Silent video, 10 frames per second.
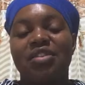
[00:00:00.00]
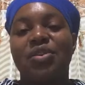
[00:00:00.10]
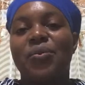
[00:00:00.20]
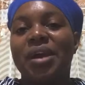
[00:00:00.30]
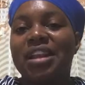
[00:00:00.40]
so
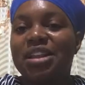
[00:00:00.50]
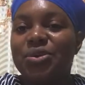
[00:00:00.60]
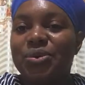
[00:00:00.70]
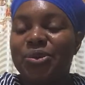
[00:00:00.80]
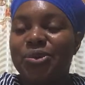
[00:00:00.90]
when
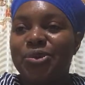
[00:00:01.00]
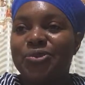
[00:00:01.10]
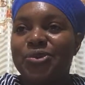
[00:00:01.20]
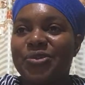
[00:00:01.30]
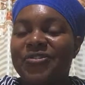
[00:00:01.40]
you
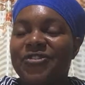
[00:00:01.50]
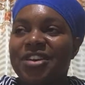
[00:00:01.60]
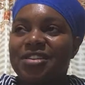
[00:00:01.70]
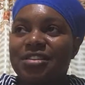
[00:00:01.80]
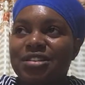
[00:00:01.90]

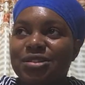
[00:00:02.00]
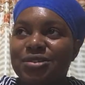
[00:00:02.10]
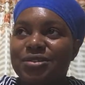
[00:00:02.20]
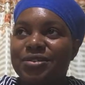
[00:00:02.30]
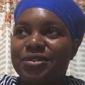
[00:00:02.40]
fail
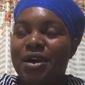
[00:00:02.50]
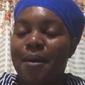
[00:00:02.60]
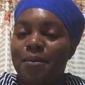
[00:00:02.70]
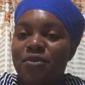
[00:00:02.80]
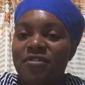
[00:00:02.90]
to
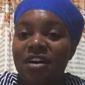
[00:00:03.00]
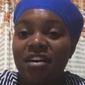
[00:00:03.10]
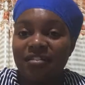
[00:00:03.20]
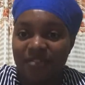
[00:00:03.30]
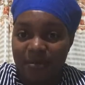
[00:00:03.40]
move
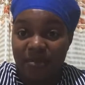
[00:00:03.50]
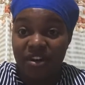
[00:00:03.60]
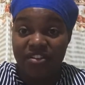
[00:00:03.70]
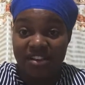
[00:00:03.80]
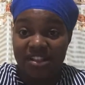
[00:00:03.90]
on from the
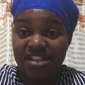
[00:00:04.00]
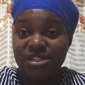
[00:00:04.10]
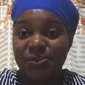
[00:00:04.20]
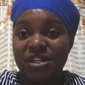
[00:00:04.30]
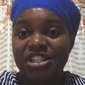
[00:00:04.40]
current
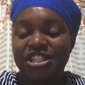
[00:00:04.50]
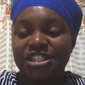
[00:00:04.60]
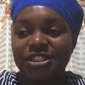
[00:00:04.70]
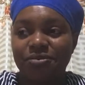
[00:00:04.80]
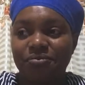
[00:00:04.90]

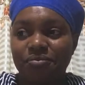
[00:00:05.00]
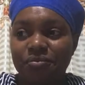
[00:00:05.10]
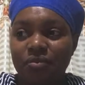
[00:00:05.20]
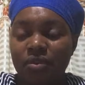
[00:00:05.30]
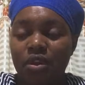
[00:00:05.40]
situation,
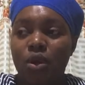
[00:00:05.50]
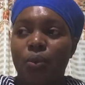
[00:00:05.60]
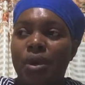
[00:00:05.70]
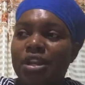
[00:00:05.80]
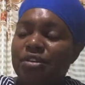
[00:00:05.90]

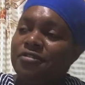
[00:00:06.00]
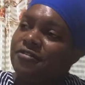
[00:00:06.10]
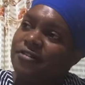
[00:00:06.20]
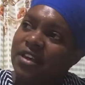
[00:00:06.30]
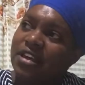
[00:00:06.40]
when you
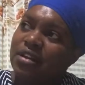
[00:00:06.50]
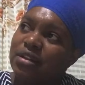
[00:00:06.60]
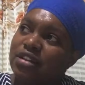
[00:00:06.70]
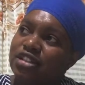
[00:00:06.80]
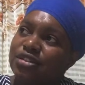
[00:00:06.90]
fail
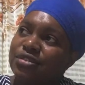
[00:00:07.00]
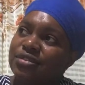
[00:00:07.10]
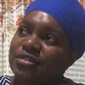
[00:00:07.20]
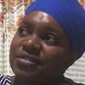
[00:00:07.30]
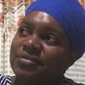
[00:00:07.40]
to